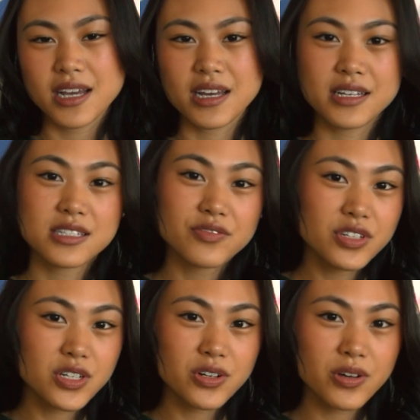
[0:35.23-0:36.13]
And if you
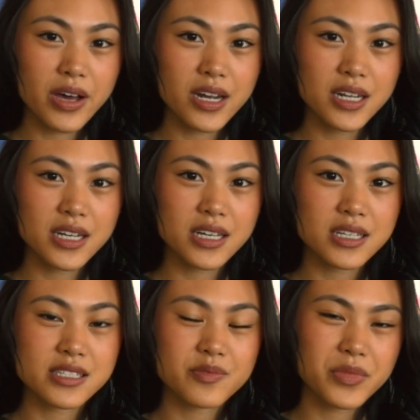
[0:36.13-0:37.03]
don't know how to
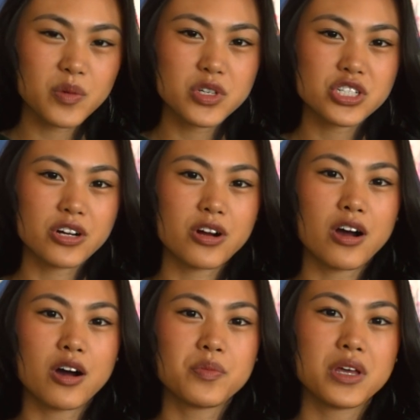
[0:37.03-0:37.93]
knit, maybe share a
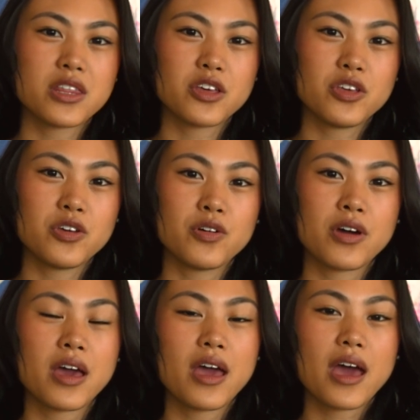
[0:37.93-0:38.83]
hobby that you
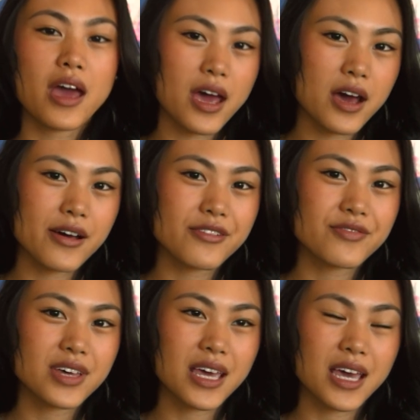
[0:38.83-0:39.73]

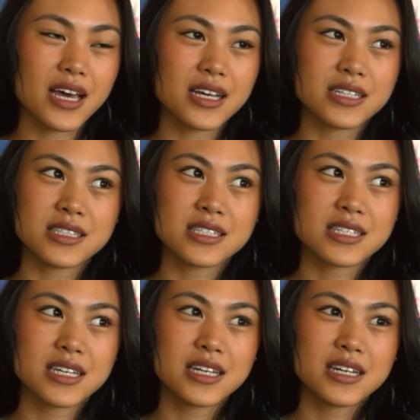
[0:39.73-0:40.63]
have and
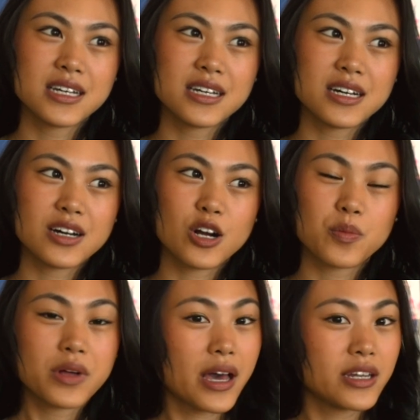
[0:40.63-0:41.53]
are
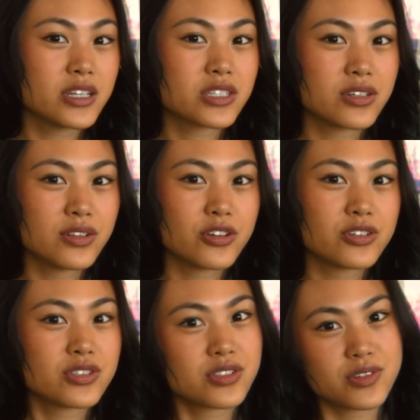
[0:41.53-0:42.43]
planning to
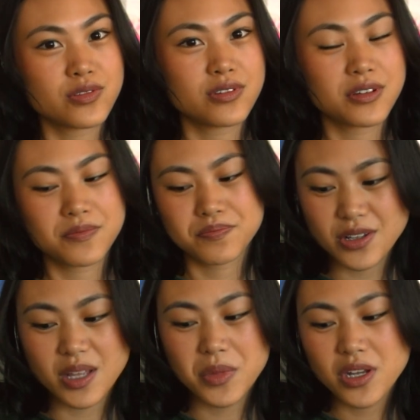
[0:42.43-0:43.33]
learn soon. So
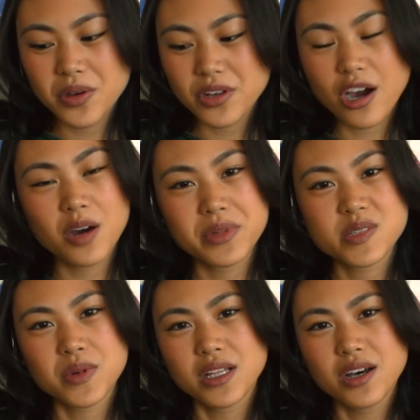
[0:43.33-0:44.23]
let me know in the
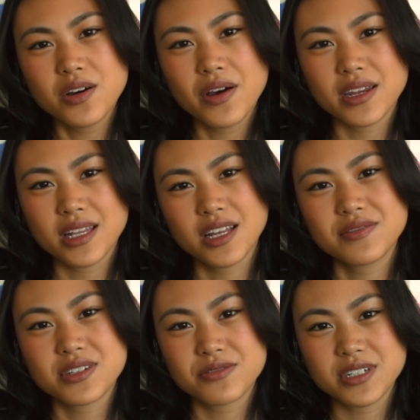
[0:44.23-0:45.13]
comments below, and I'd
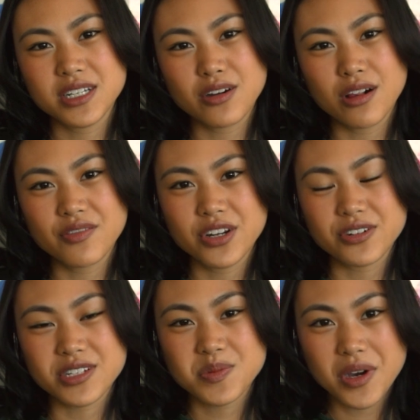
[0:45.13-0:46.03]
love to read all of your
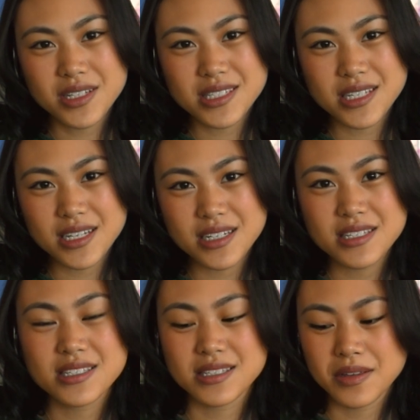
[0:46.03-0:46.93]

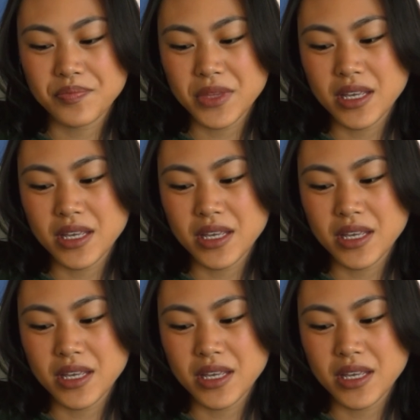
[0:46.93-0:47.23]
responses.